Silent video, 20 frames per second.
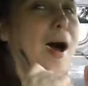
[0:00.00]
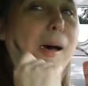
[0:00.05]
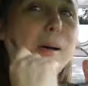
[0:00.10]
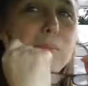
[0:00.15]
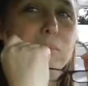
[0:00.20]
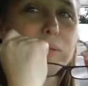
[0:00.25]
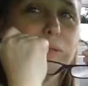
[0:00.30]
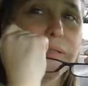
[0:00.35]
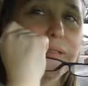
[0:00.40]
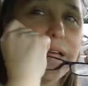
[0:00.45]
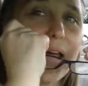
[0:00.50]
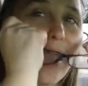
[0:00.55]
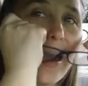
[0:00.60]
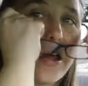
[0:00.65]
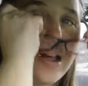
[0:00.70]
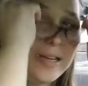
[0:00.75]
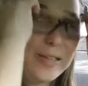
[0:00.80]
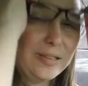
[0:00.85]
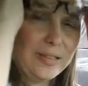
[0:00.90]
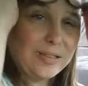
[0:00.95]
Except I'm
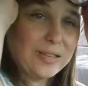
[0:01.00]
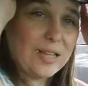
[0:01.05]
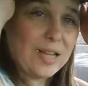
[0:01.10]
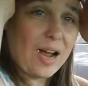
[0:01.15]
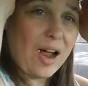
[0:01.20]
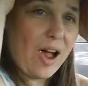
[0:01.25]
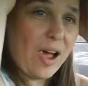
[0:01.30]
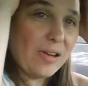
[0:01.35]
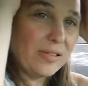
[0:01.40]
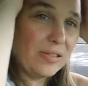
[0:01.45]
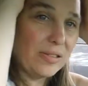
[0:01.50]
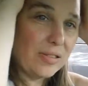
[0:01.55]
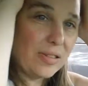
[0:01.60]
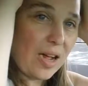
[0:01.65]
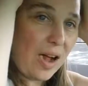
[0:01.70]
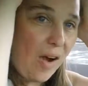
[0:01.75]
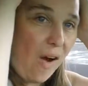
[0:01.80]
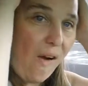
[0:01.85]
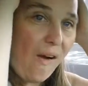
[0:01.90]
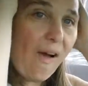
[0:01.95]
not looking in that mirror,
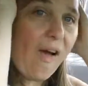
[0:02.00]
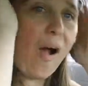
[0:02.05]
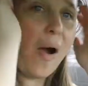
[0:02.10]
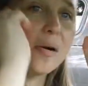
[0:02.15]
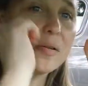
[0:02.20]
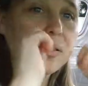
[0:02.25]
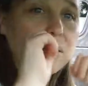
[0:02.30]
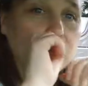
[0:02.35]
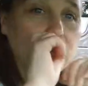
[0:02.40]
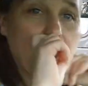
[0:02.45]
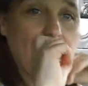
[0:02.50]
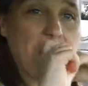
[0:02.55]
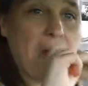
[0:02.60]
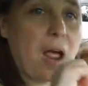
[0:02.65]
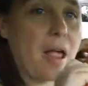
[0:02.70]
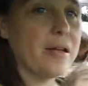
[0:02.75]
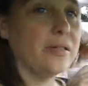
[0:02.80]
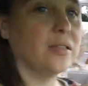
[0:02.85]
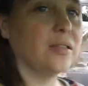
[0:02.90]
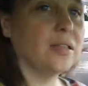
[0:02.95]
am I? That
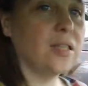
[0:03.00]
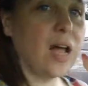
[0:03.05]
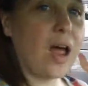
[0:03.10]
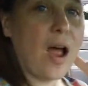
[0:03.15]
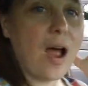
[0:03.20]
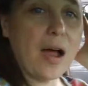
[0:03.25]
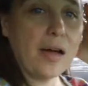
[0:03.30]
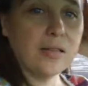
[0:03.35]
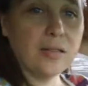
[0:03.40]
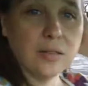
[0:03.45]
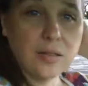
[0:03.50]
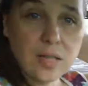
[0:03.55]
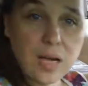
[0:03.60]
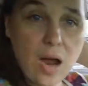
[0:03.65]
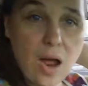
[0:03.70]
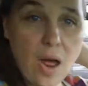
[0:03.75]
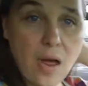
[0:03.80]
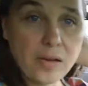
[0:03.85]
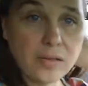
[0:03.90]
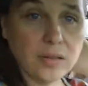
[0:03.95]
mirror shows my side of the
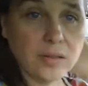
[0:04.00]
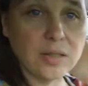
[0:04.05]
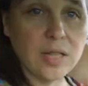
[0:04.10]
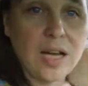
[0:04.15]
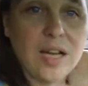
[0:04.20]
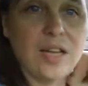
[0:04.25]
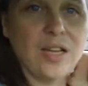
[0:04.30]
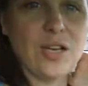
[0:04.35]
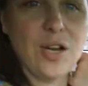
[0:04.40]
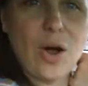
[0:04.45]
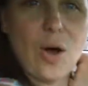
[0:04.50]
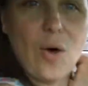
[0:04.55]
car that way. I'm looking